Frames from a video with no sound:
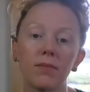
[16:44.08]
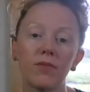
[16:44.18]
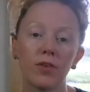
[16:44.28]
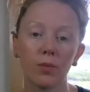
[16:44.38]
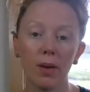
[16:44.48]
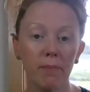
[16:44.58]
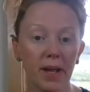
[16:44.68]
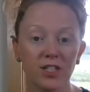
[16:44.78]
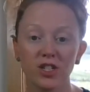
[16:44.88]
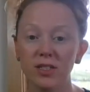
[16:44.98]
web
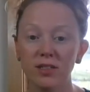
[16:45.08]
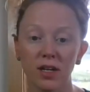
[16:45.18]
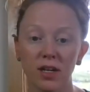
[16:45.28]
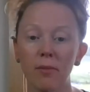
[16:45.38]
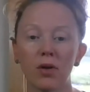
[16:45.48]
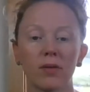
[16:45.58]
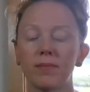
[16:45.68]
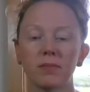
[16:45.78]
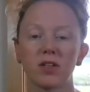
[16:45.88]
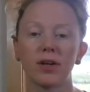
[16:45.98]
pages, or
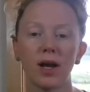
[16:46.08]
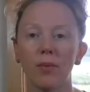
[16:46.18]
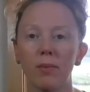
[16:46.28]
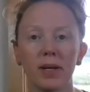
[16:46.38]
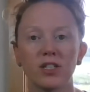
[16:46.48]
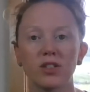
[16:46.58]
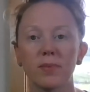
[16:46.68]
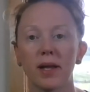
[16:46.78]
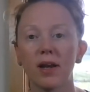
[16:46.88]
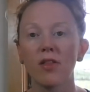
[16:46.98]
I'm sorry, not web pages,
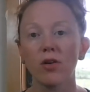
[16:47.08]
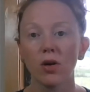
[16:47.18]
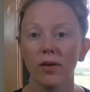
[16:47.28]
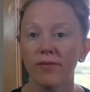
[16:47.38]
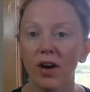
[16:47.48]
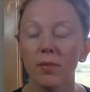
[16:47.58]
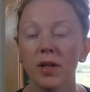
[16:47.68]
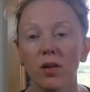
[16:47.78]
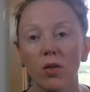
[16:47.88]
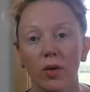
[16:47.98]
but other
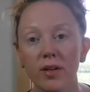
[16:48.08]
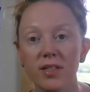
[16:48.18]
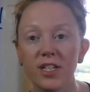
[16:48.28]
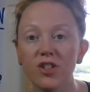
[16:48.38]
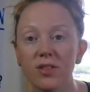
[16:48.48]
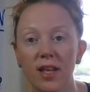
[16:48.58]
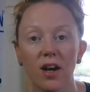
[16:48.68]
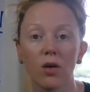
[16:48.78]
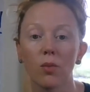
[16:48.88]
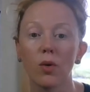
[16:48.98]
environmental organizations that
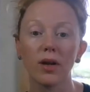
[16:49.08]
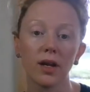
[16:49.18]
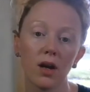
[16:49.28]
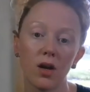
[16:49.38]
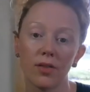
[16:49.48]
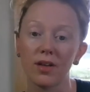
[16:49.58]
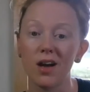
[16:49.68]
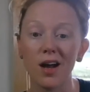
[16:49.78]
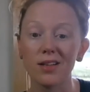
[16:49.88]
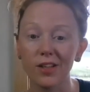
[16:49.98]
are working on the
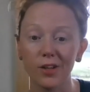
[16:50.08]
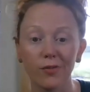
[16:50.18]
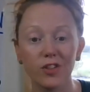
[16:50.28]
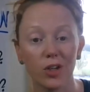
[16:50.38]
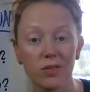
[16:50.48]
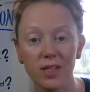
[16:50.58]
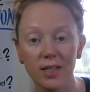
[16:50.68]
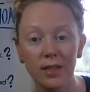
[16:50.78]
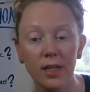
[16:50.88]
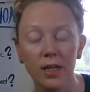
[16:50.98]
cause that you've
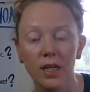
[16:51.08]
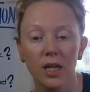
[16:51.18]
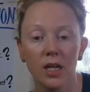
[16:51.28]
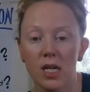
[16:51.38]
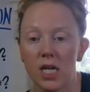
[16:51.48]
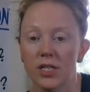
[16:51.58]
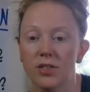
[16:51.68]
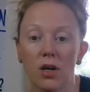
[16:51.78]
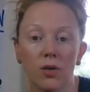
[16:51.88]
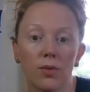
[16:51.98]
chosen.
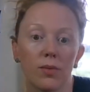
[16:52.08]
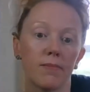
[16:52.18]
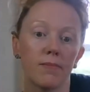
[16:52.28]
So